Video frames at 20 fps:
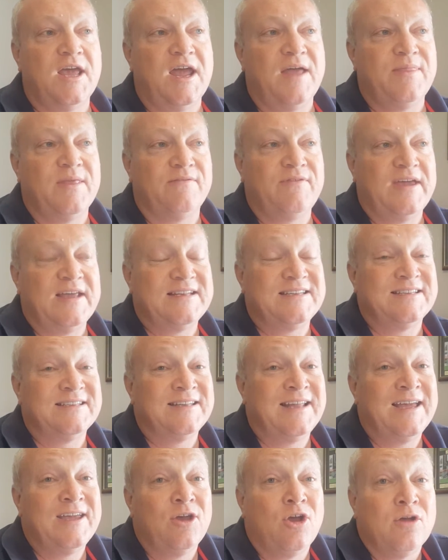and they've had to
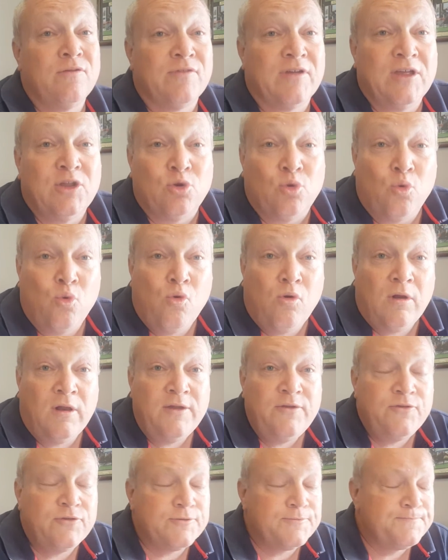lay over in
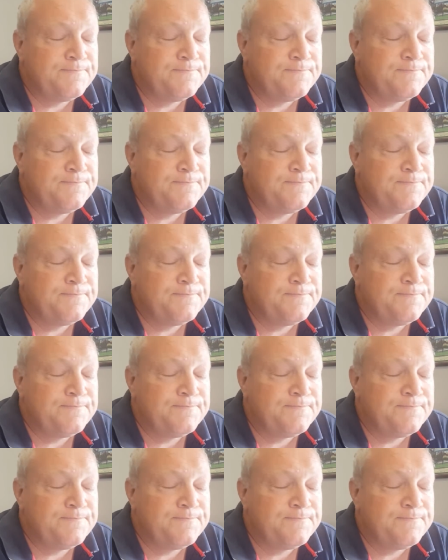Auckland